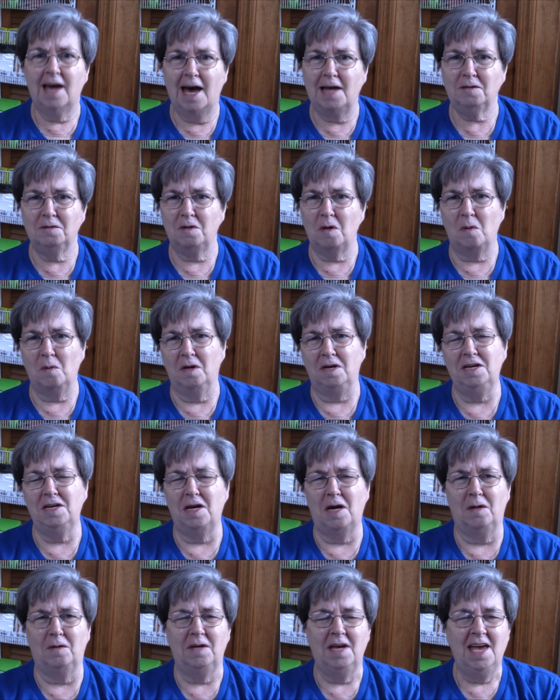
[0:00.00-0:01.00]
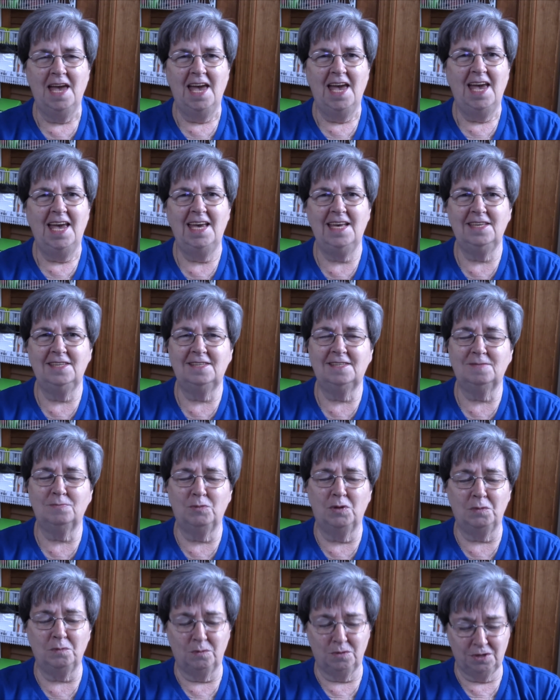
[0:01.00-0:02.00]
I don't know what, you know, he's
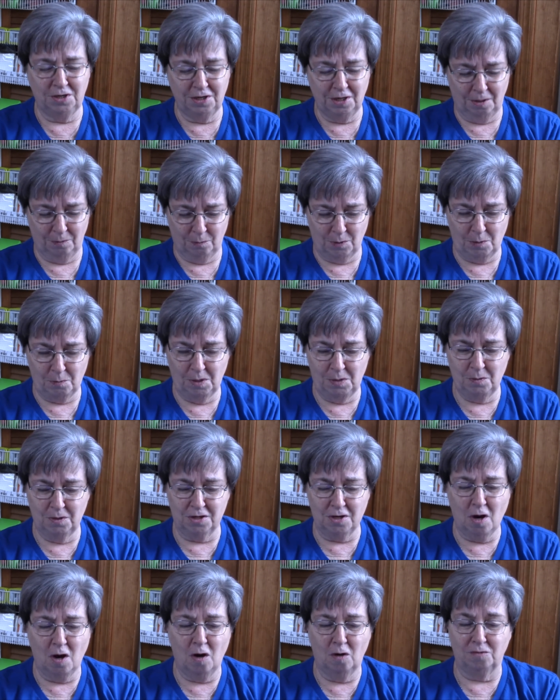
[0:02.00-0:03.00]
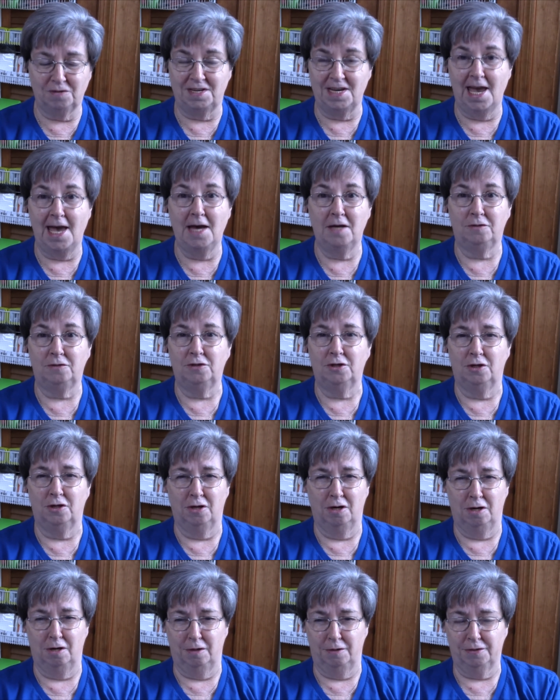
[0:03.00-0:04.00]
what, you know, what we would call down to
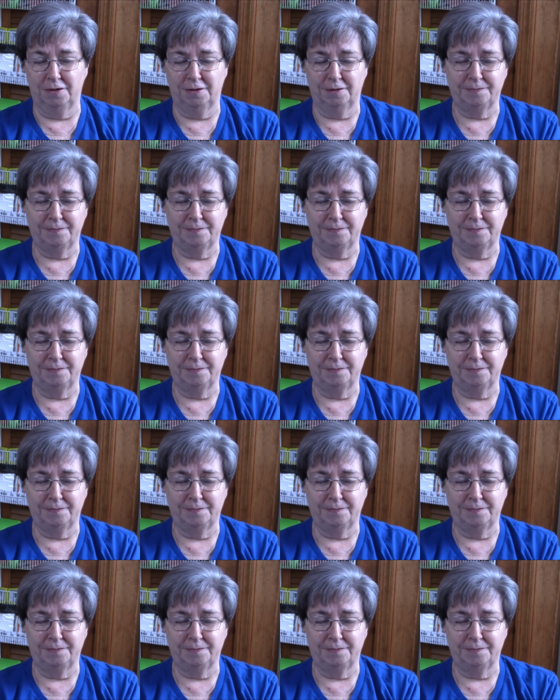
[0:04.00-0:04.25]
earth.